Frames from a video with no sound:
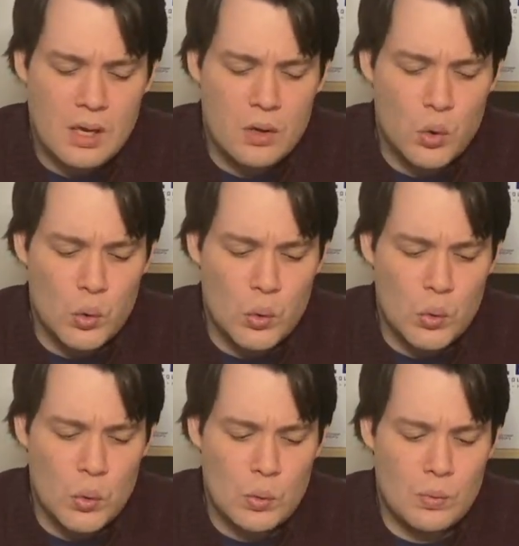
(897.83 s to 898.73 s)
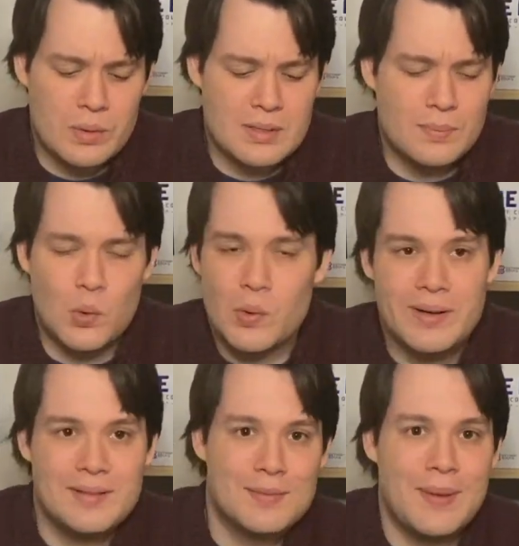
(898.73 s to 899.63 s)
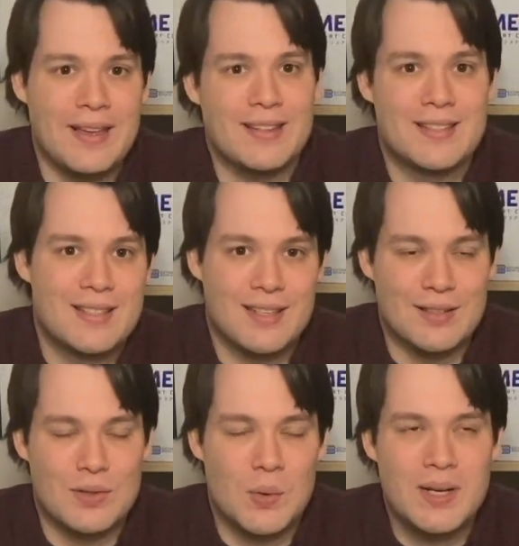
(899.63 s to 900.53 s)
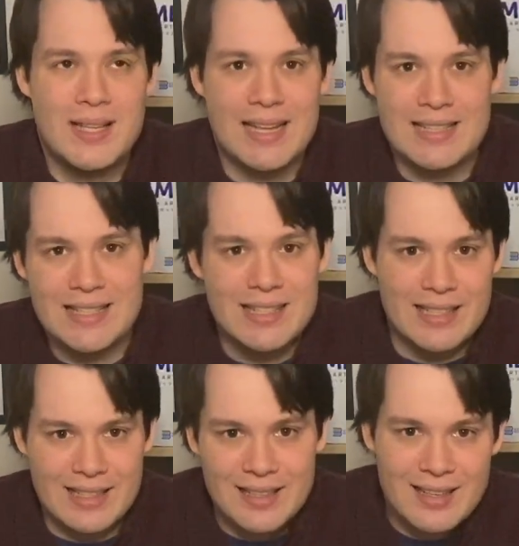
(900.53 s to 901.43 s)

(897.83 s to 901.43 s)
who was born in space in 2019,